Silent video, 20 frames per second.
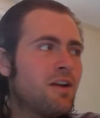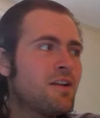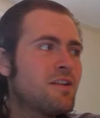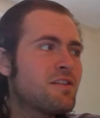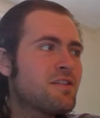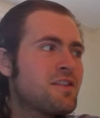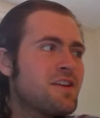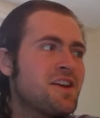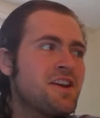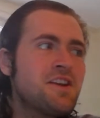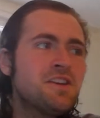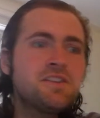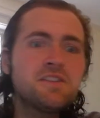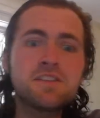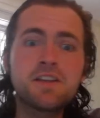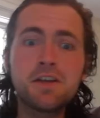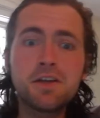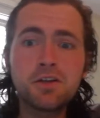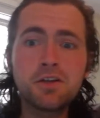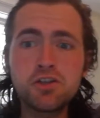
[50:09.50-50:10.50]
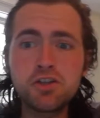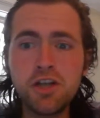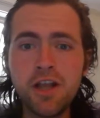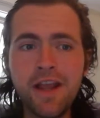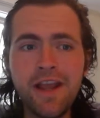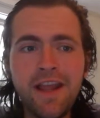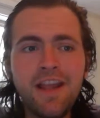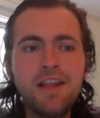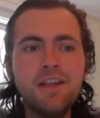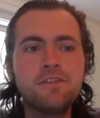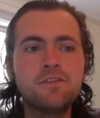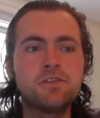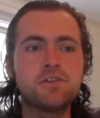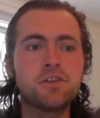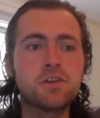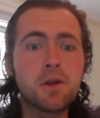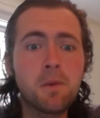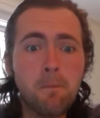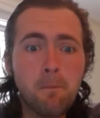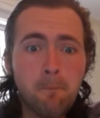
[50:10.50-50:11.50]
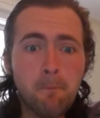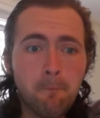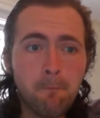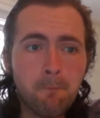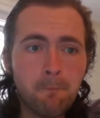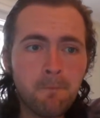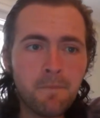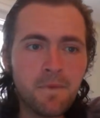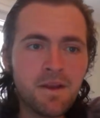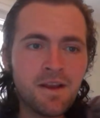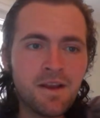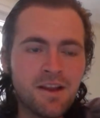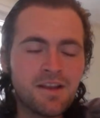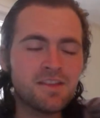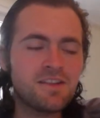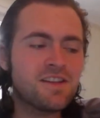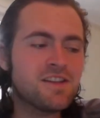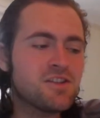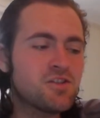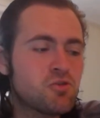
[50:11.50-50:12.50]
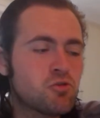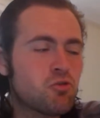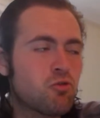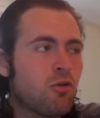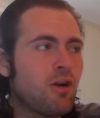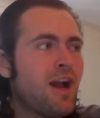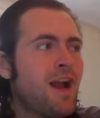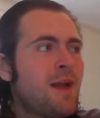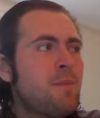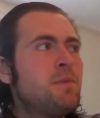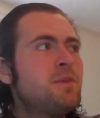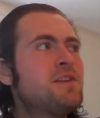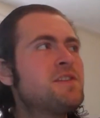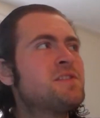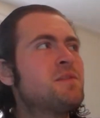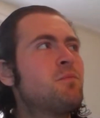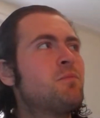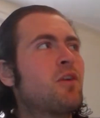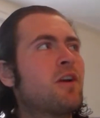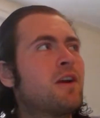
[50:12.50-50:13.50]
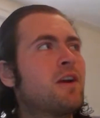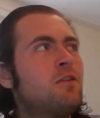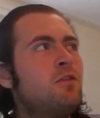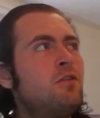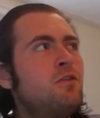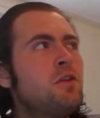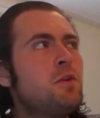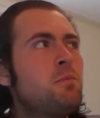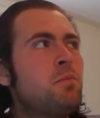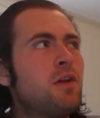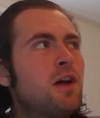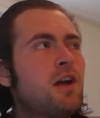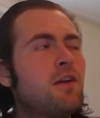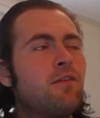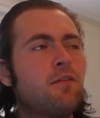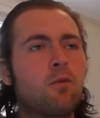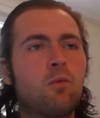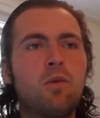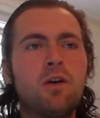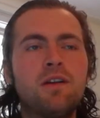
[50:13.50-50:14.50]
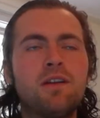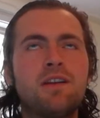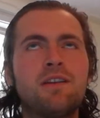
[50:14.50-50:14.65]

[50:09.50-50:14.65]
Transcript: Things change. This tribalism where I can only play for one,